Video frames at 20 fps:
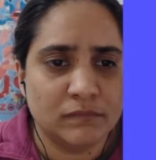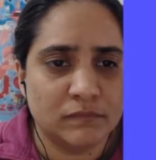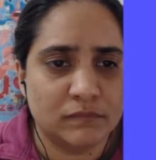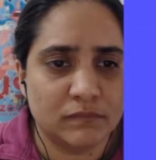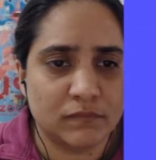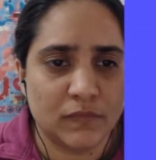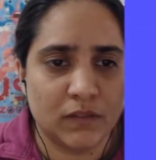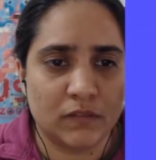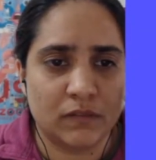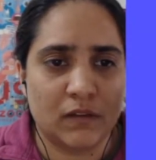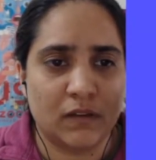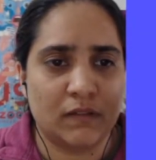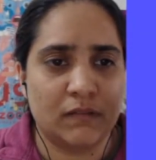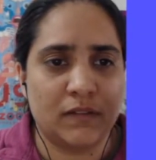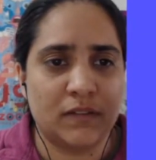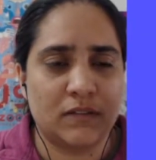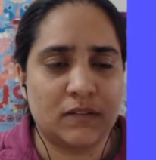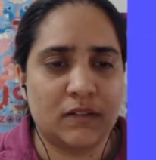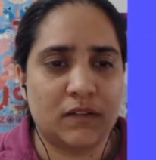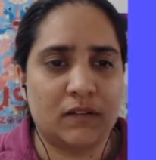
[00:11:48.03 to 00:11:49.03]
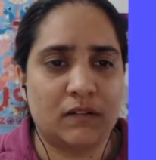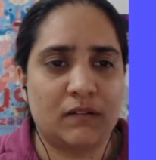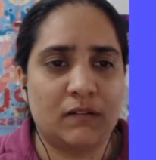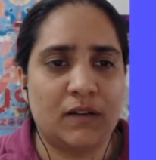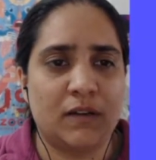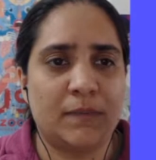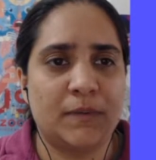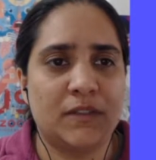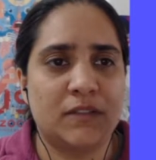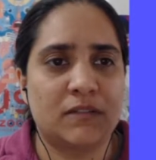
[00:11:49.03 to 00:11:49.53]
Okay, one sec.
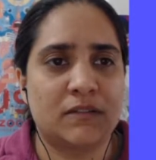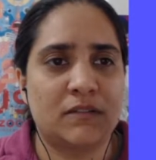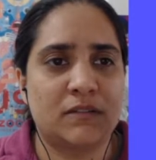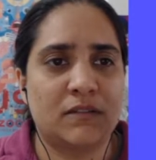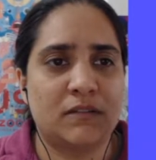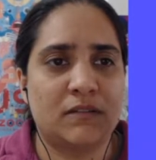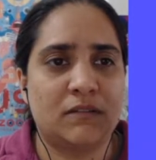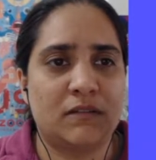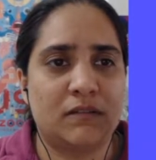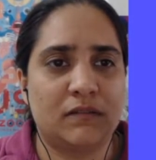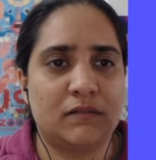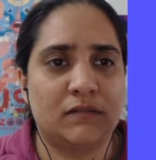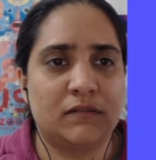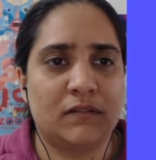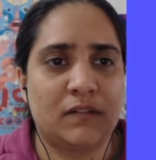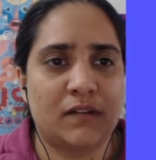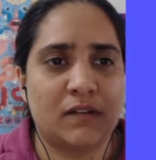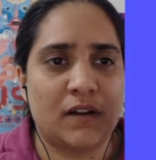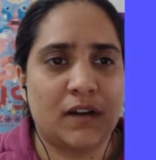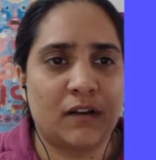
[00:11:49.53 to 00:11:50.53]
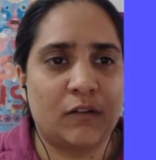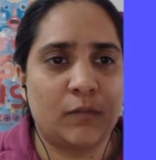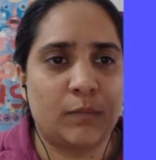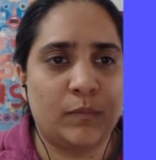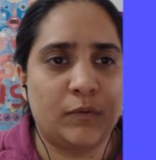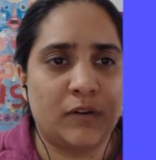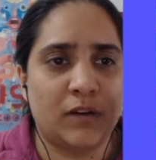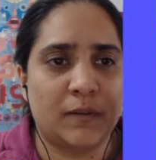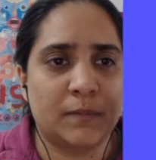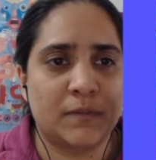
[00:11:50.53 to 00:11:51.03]
Let me just try to
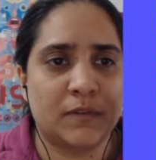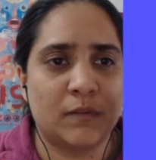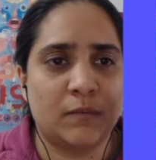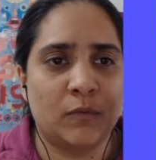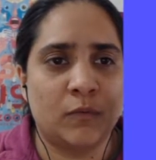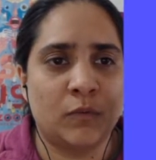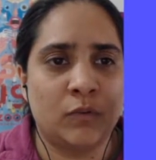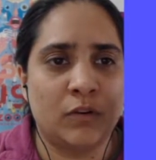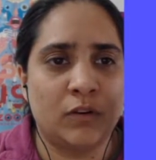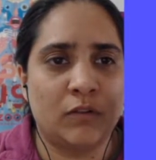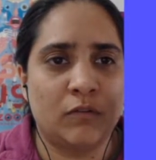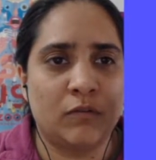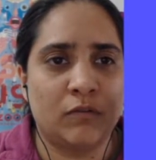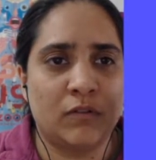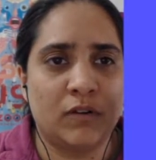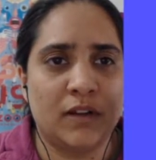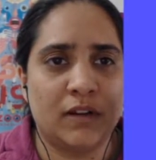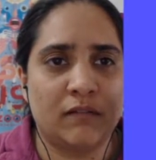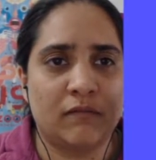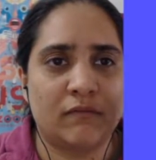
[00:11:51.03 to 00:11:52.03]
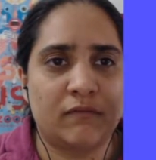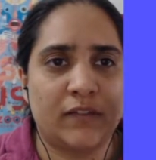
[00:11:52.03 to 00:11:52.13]
pull up some old code and find